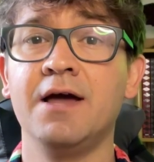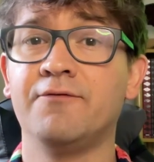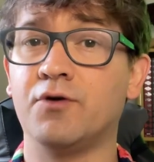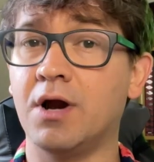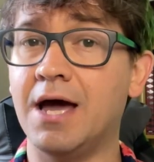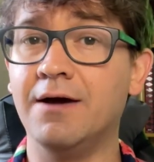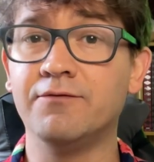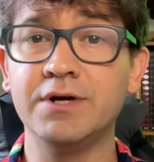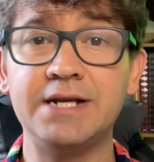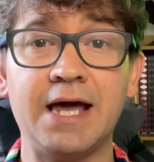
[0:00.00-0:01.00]
for
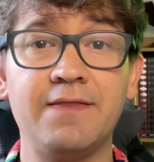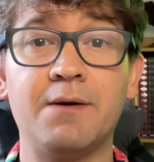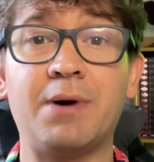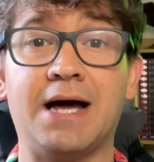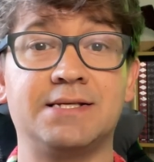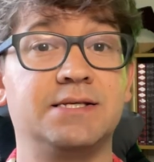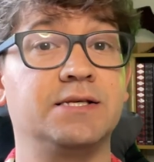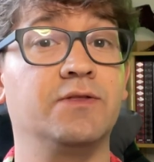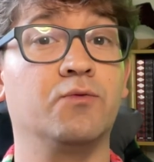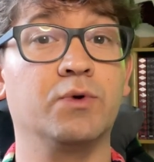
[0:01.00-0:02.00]
every day that passes
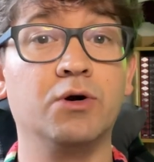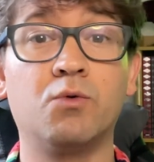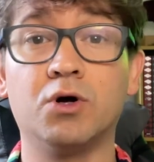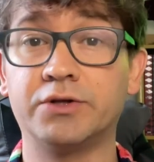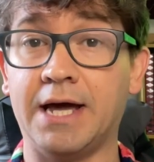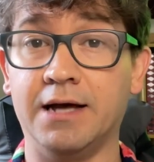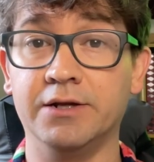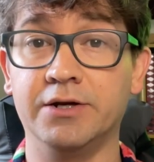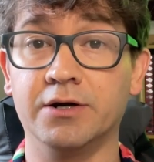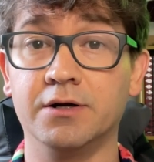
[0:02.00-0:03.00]
in the real world
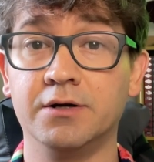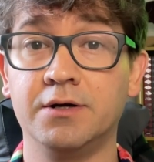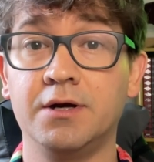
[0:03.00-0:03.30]
calendar,